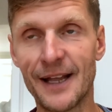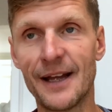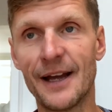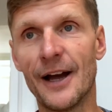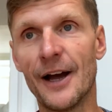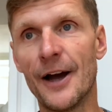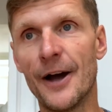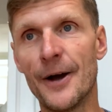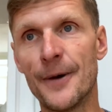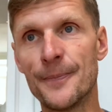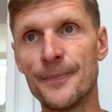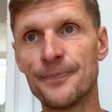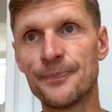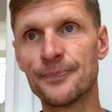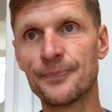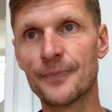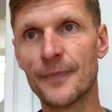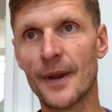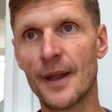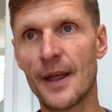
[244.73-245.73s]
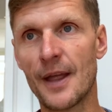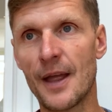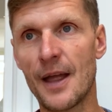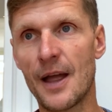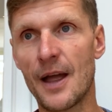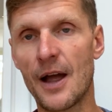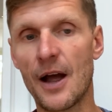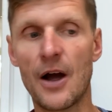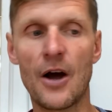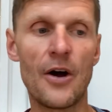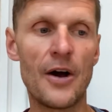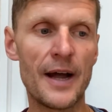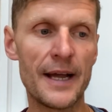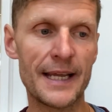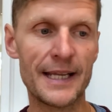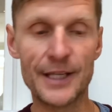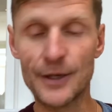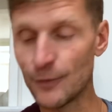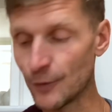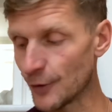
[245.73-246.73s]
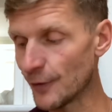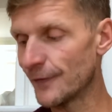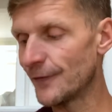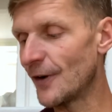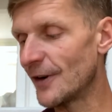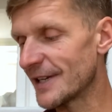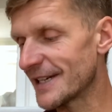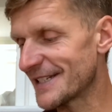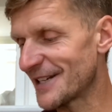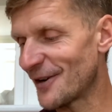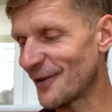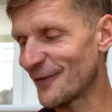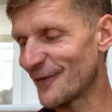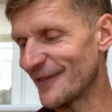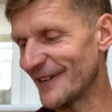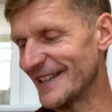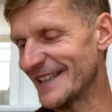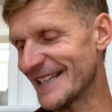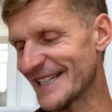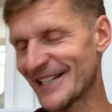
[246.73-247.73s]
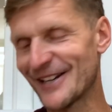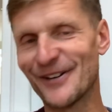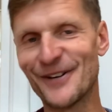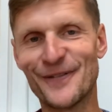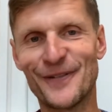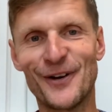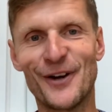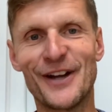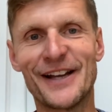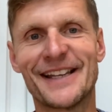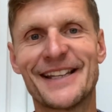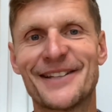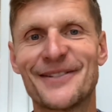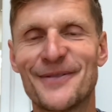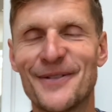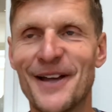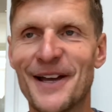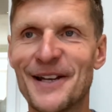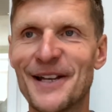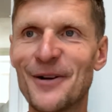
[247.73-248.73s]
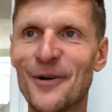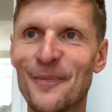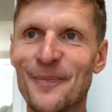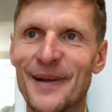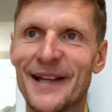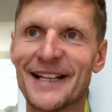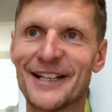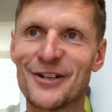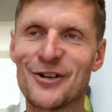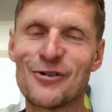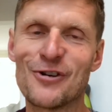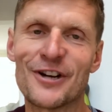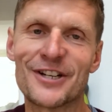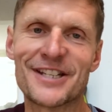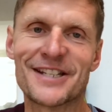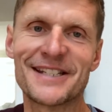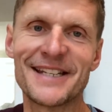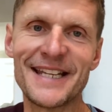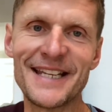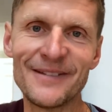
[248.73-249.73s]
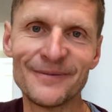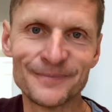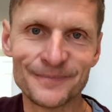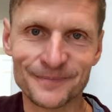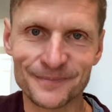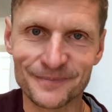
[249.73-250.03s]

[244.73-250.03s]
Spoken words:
You'll find yourself in this kind of like a little bit crusty.